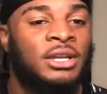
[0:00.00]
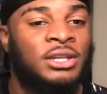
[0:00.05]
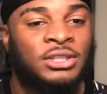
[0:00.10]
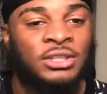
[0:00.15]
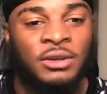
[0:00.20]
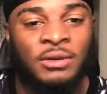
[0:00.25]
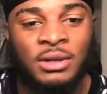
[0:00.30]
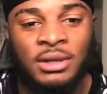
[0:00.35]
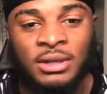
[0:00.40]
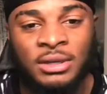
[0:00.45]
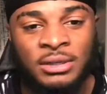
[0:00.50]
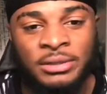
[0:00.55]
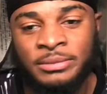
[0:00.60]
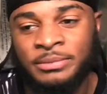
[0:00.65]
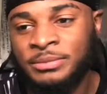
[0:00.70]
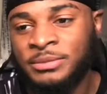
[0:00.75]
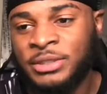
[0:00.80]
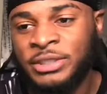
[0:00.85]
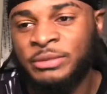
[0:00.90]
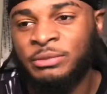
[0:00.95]
So
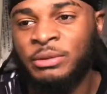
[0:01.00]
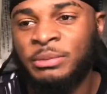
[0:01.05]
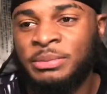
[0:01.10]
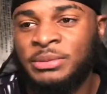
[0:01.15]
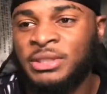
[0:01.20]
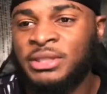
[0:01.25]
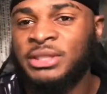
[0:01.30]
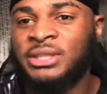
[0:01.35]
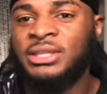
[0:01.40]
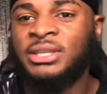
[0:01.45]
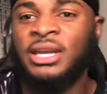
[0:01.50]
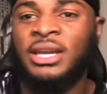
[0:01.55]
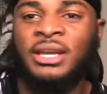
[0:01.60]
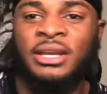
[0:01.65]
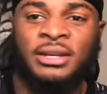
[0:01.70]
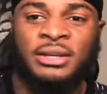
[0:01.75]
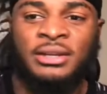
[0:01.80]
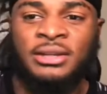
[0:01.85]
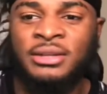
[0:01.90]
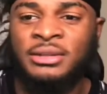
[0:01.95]
this one particular day,
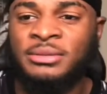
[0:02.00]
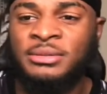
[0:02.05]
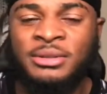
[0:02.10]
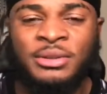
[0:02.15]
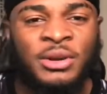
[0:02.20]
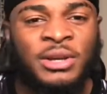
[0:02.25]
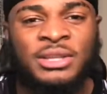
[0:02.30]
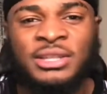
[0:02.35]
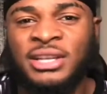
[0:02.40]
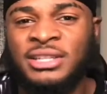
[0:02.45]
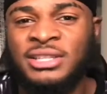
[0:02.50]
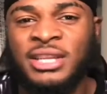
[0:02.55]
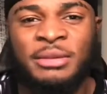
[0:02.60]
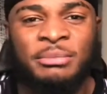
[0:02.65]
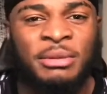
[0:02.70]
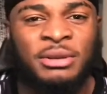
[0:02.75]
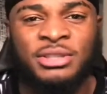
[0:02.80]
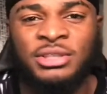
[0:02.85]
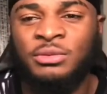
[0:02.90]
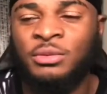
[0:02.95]
you know, I say
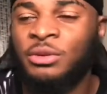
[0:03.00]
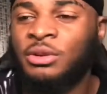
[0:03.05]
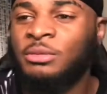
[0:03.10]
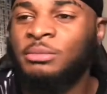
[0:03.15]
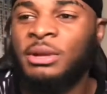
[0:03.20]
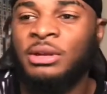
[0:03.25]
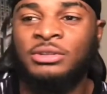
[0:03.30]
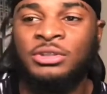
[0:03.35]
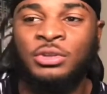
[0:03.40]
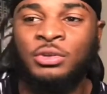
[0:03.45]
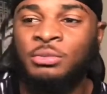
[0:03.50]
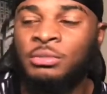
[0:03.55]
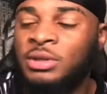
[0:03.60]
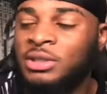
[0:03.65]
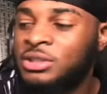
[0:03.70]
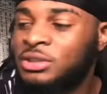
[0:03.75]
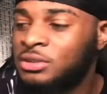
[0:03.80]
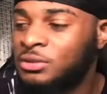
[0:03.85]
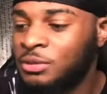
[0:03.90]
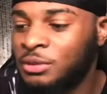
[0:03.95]
about she working about 2
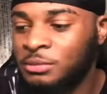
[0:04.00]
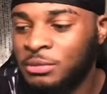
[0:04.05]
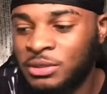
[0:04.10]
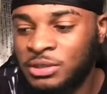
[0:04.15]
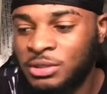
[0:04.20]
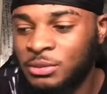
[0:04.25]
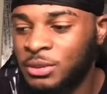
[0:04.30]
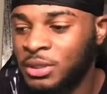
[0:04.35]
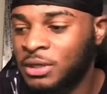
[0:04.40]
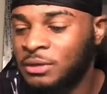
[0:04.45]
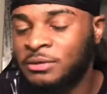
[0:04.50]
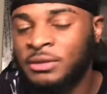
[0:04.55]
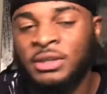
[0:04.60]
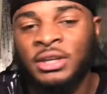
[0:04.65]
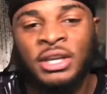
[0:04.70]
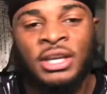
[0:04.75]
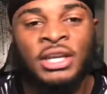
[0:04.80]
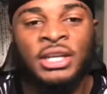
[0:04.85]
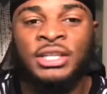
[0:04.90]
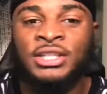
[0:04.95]
months, 3 months, whatever.
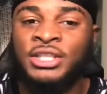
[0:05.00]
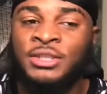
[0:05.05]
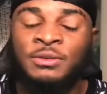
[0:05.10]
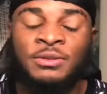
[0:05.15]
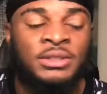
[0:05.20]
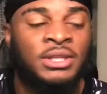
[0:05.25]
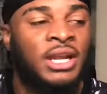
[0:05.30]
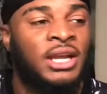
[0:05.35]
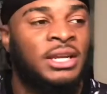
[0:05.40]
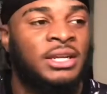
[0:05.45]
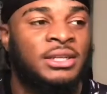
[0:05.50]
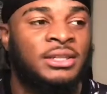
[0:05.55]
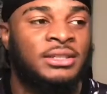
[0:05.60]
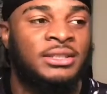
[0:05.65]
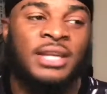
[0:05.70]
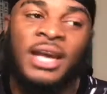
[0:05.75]
She was like,